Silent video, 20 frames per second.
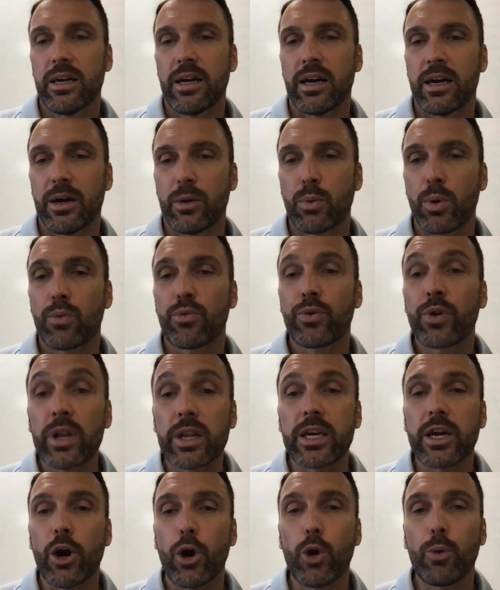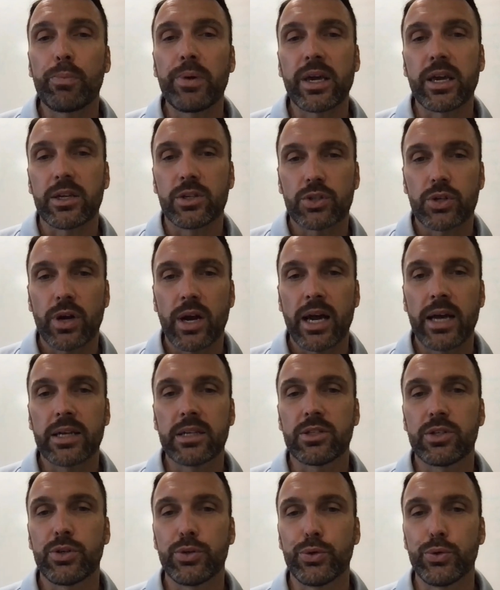Uh, we're really hoping and
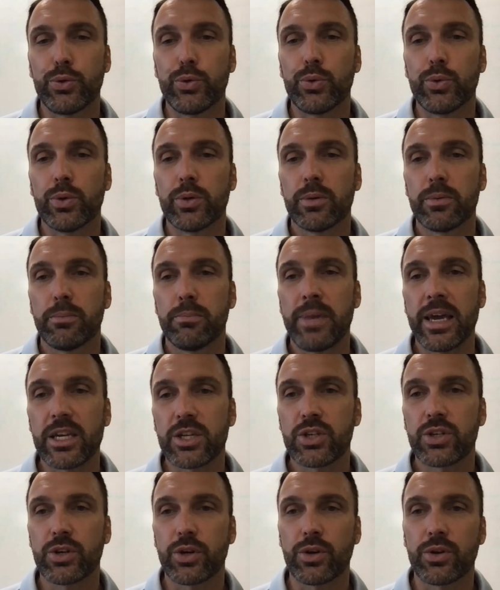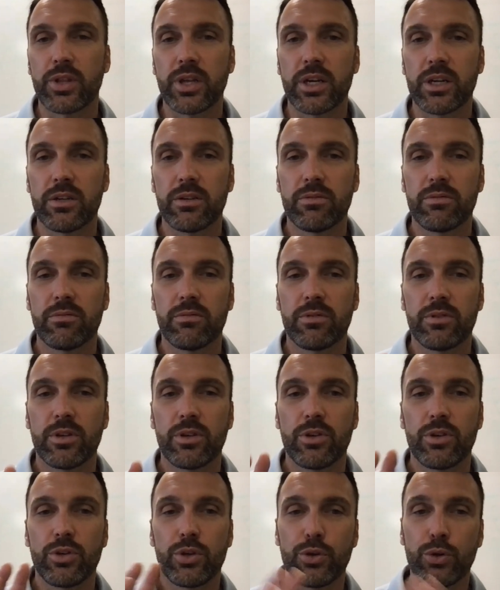trying to make sure that
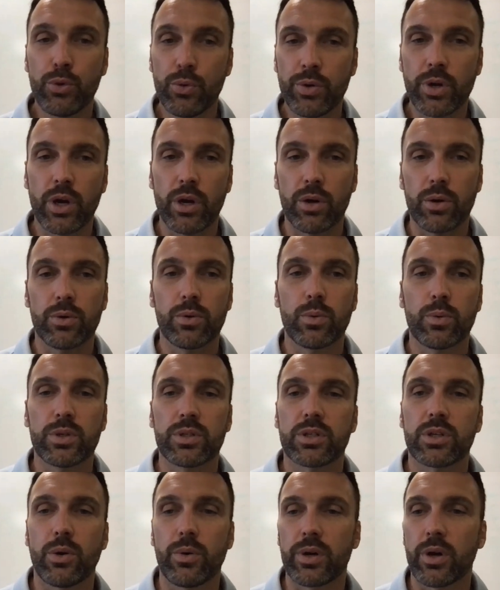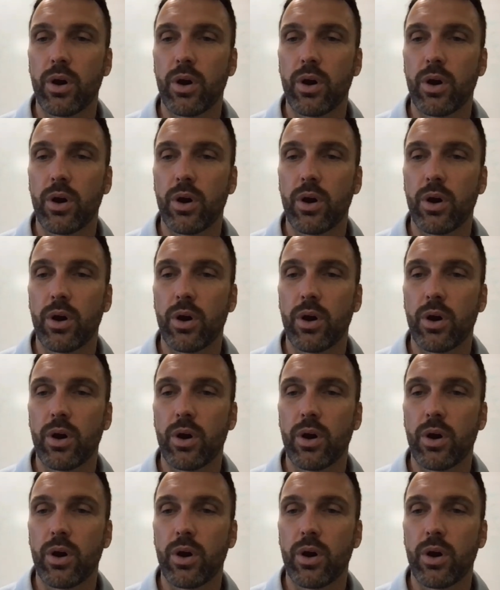you know what's going